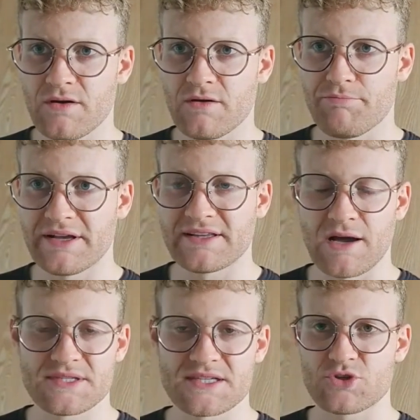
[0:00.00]
picked
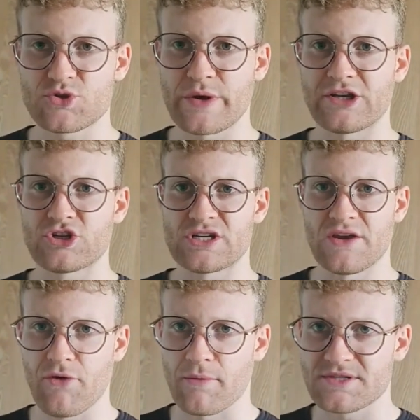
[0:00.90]
up some strategy
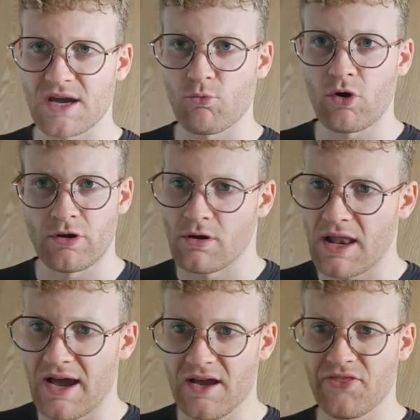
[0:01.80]
from someone
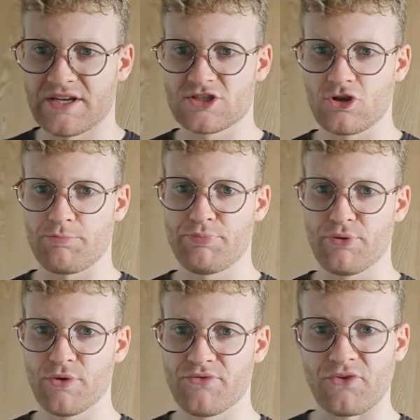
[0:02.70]
online that is not
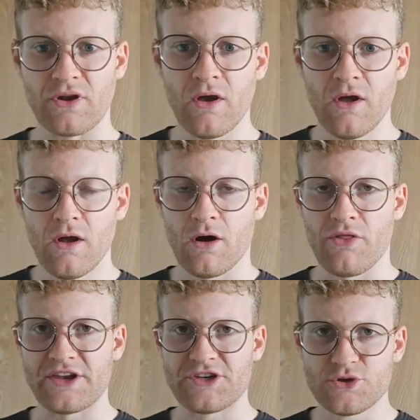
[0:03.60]
proven or
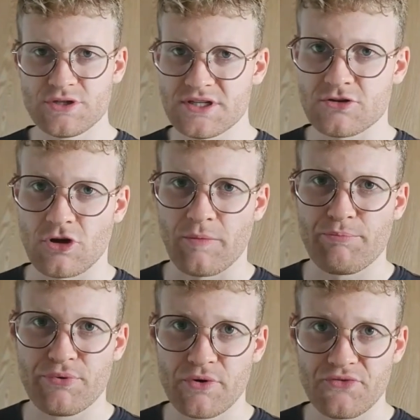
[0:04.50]
that you did not
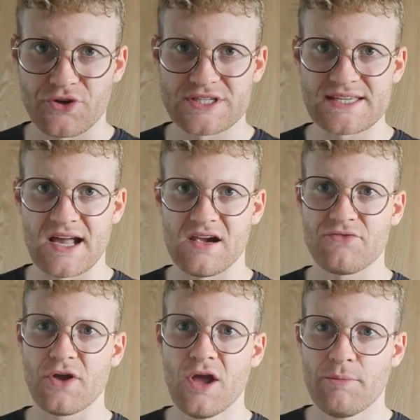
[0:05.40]
prove yourself
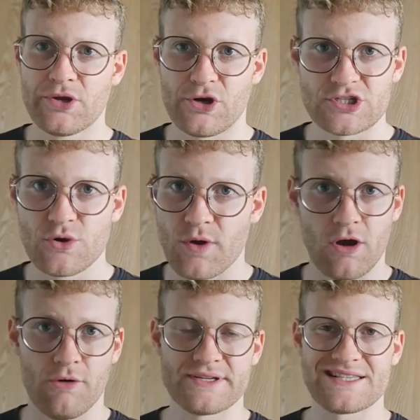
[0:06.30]
because you will
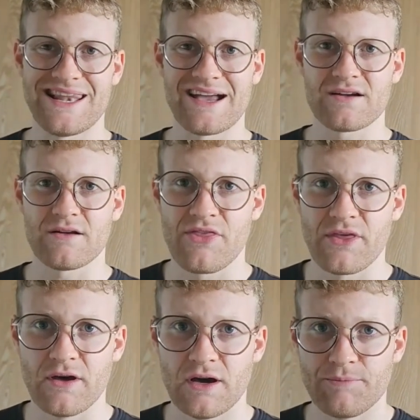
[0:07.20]
always lack
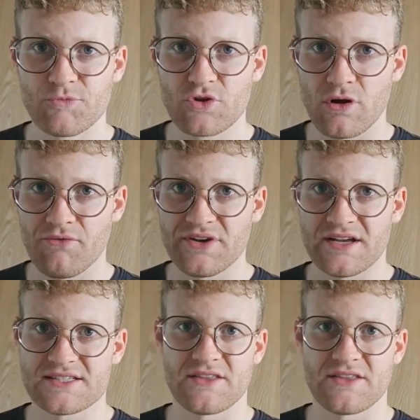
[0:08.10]
the confidence and